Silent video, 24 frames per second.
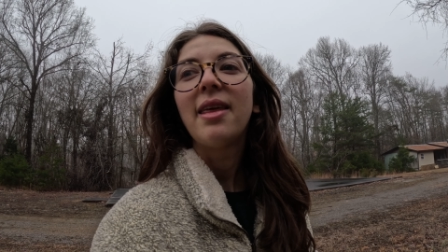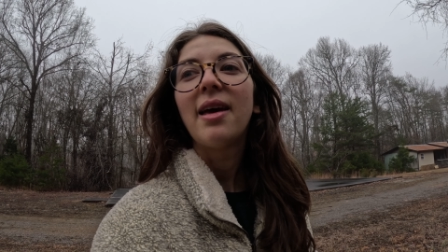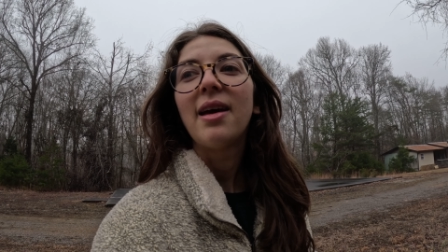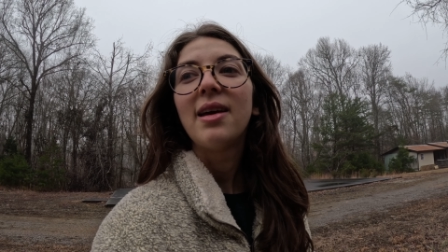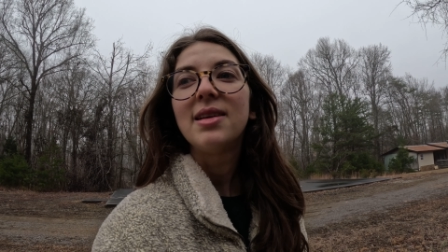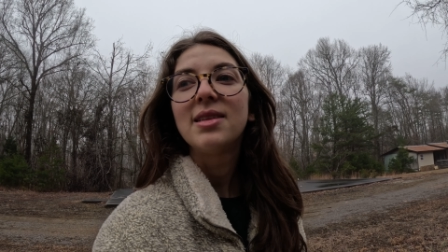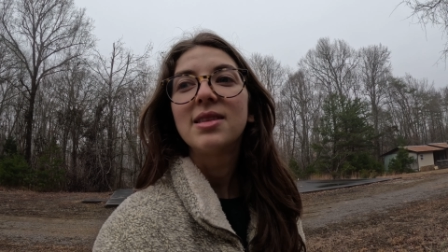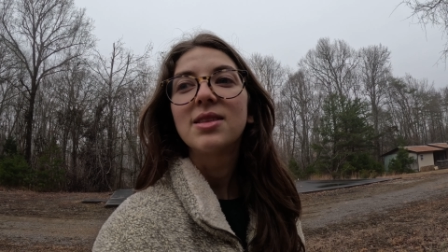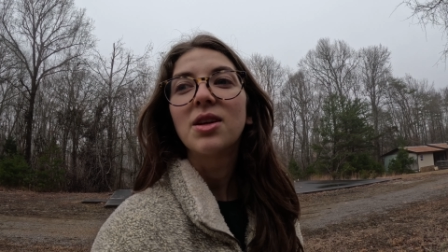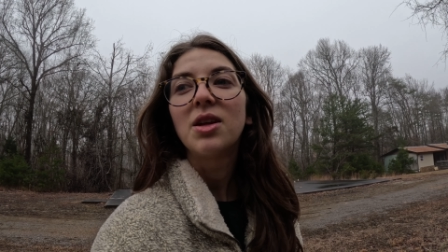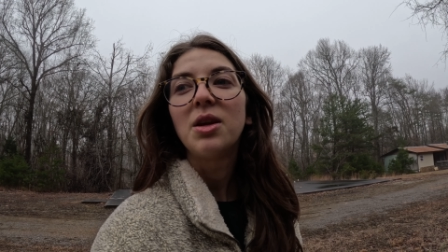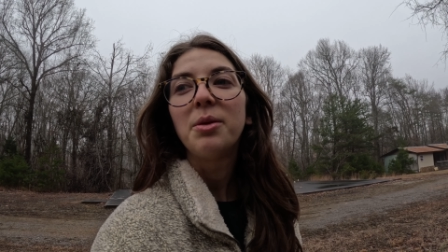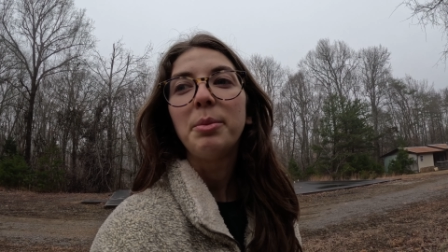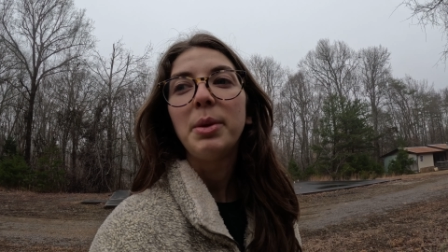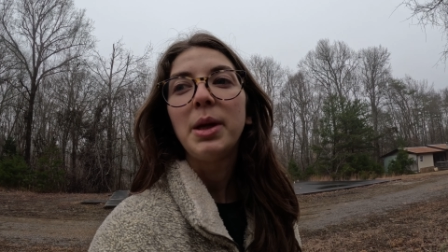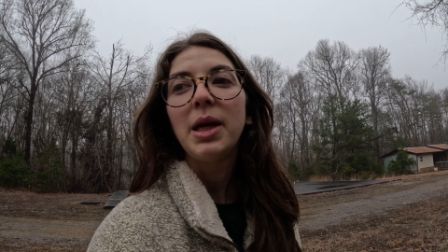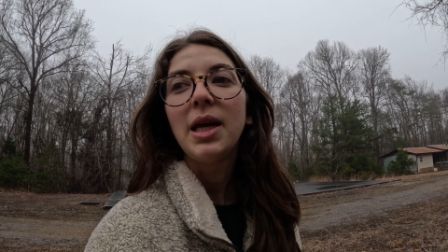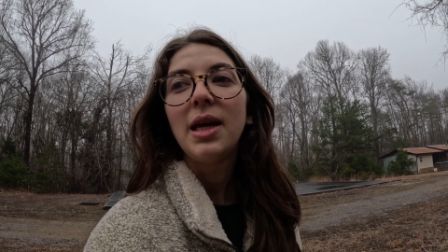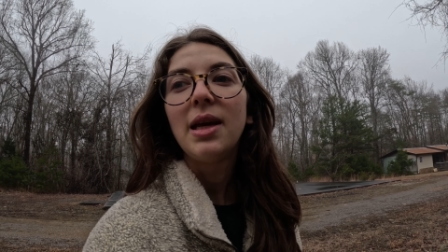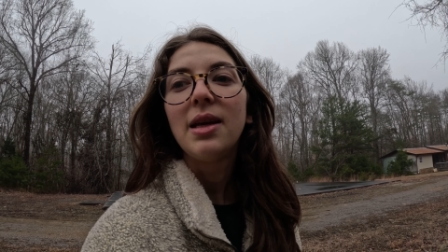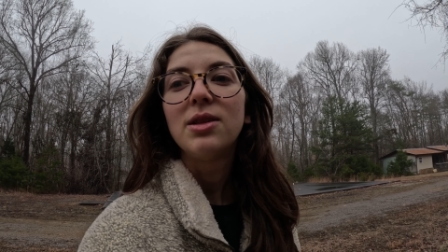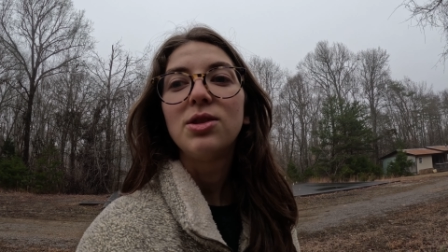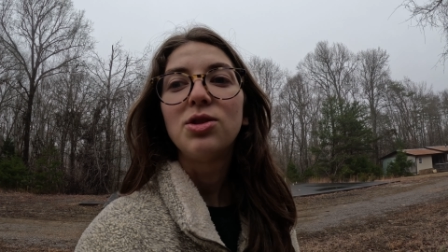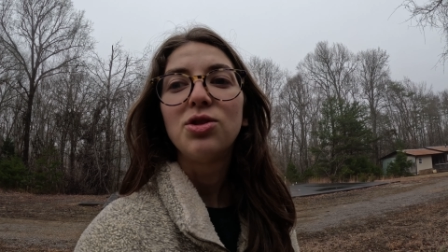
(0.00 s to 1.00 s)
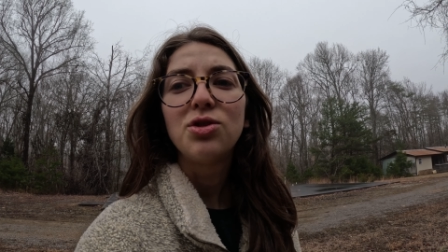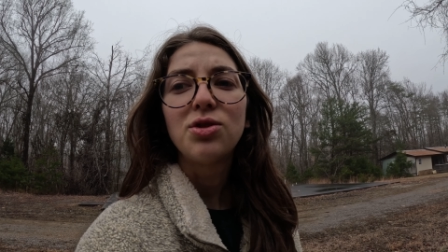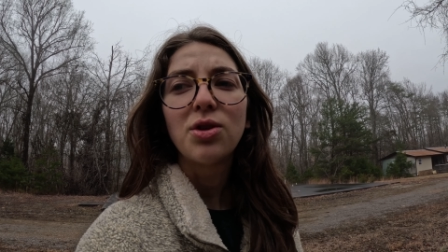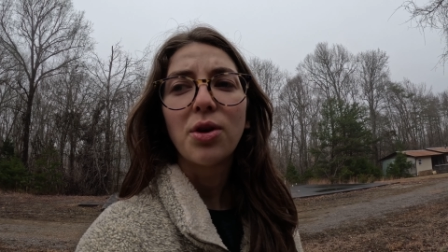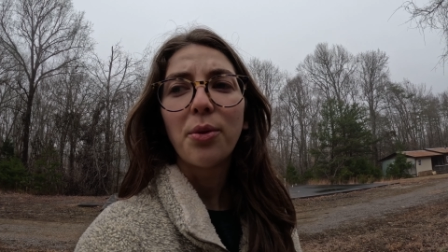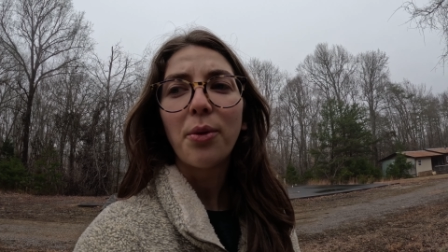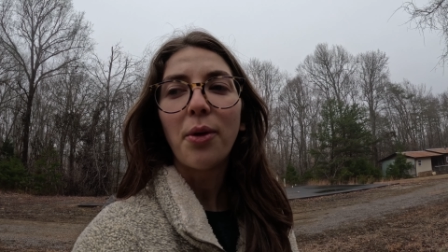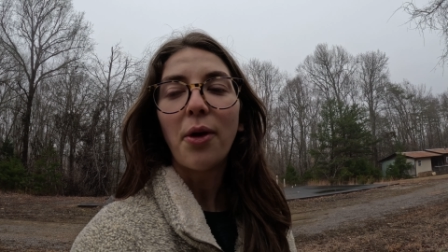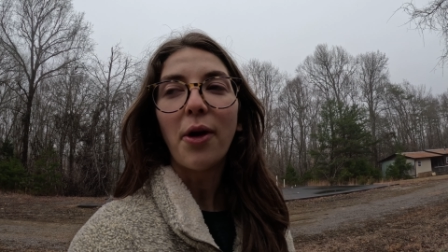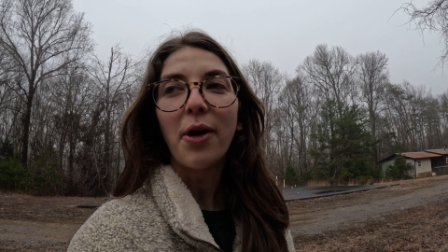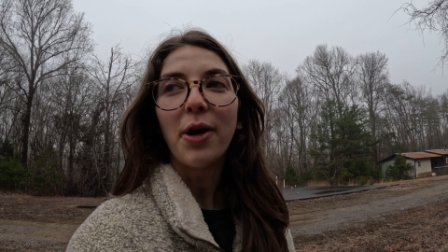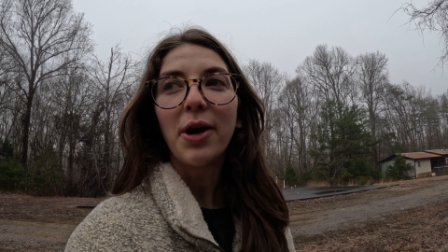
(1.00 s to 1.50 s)
that is going to be
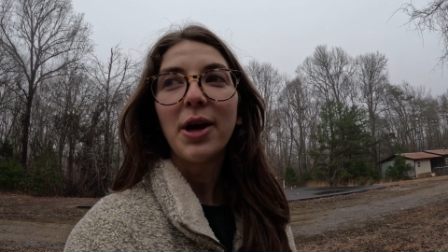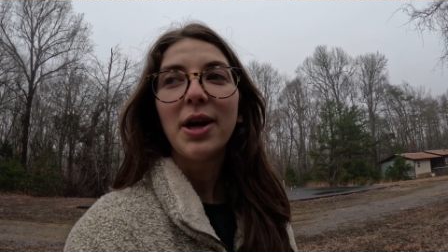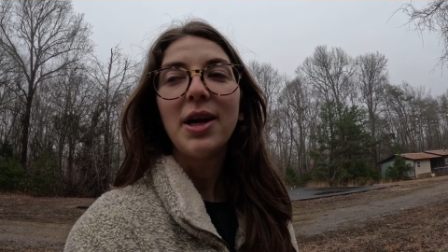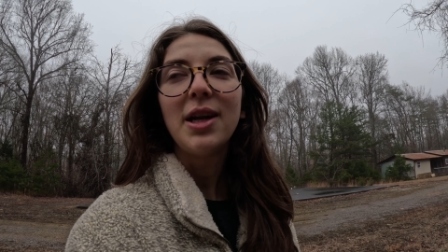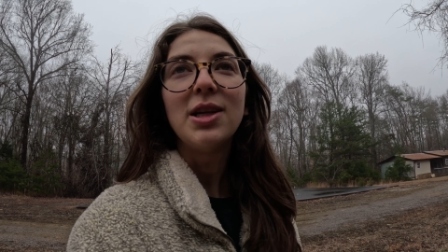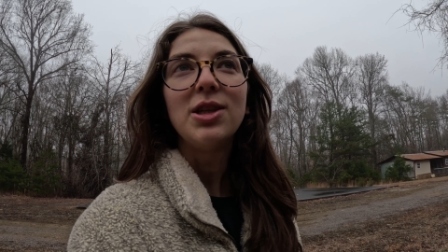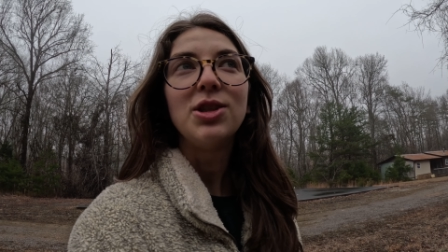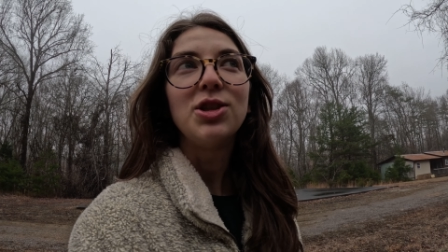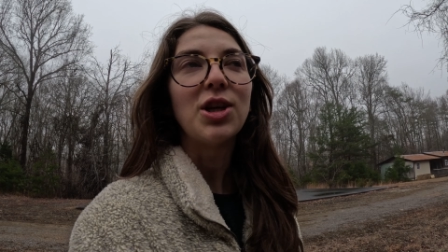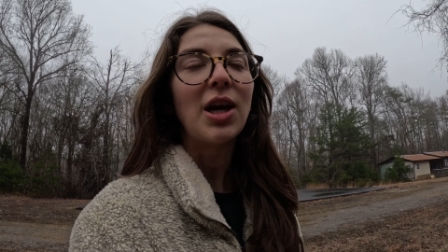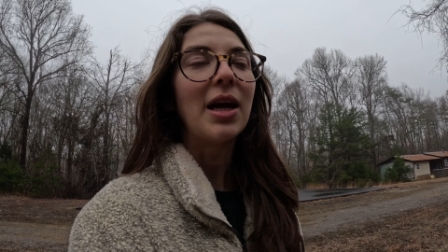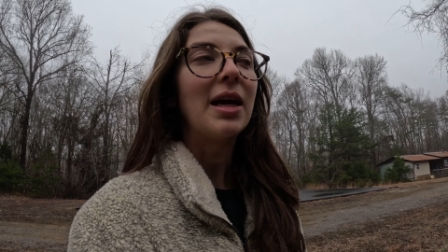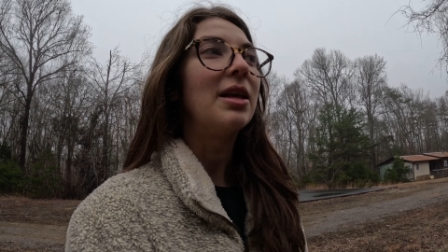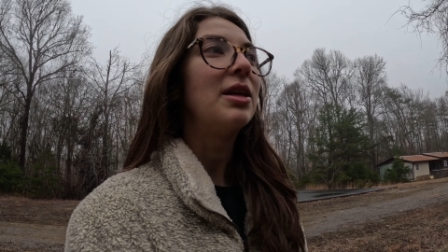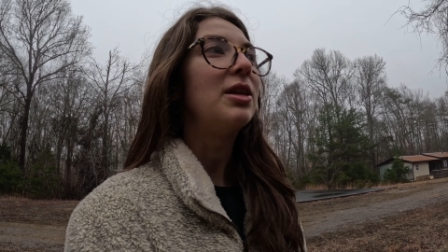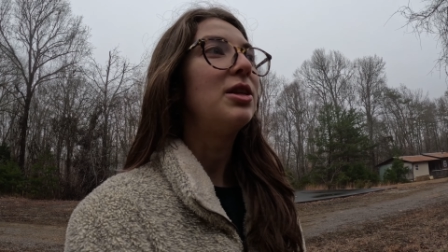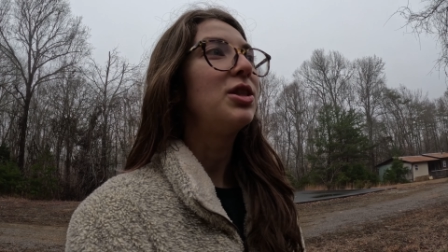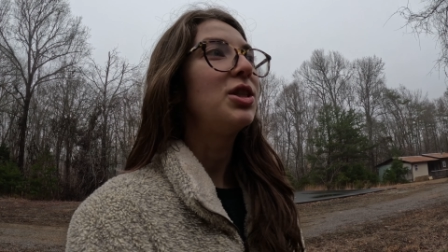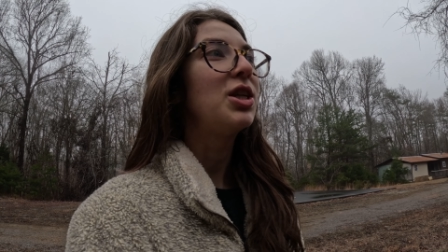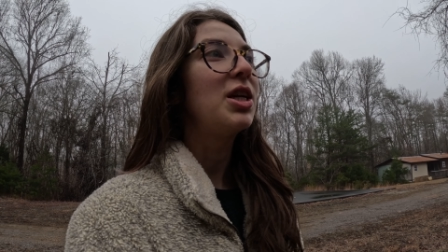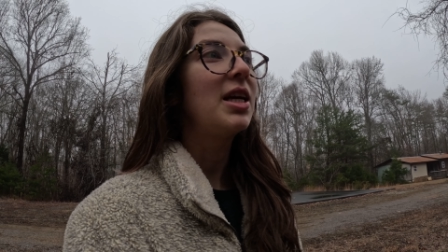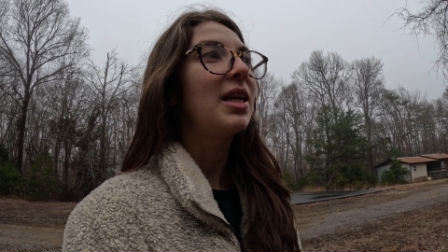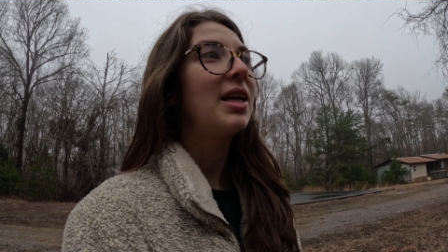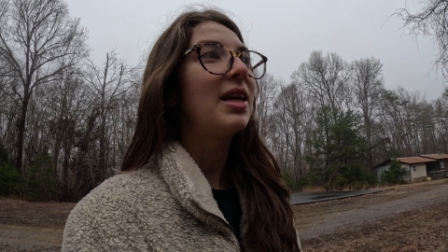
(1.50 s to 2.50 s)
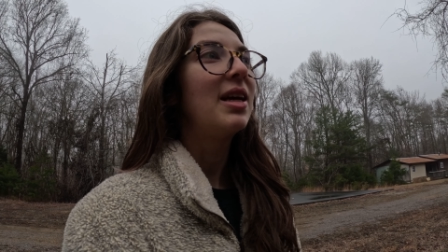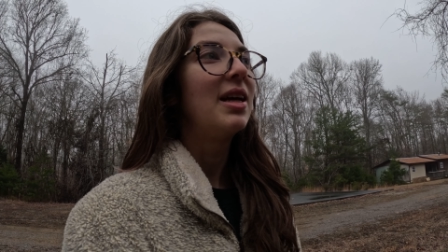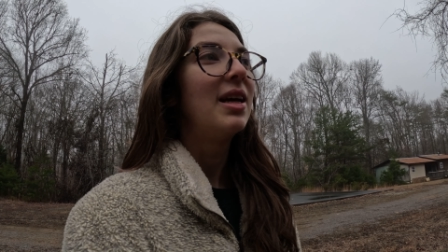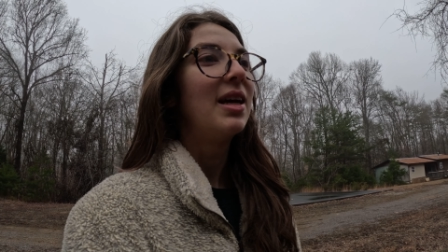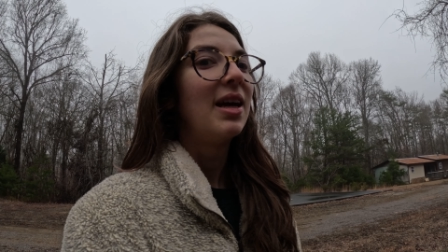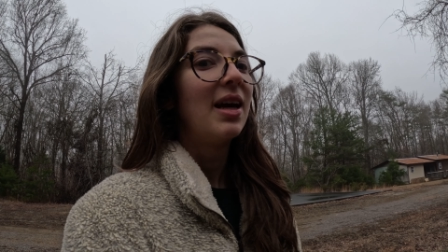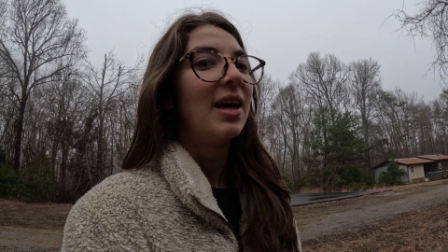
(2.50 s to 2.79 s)
so hard and challenging,